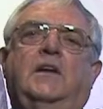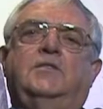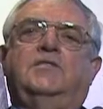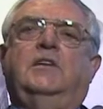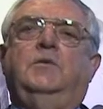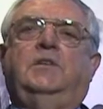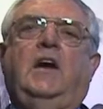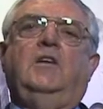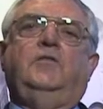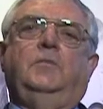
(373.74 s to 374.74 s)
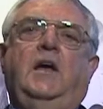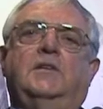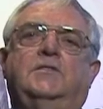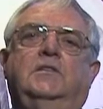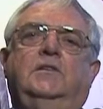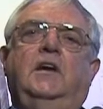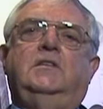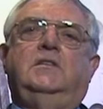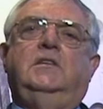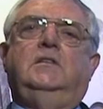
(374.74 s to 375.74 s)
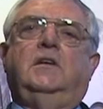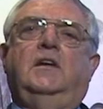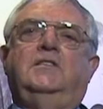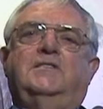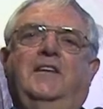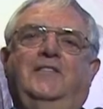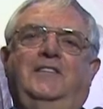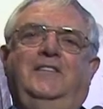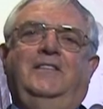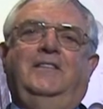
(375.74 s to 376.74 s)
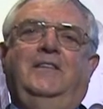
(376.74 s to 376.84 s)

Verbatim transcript: Dr. Seddon retired from NASA in 1997.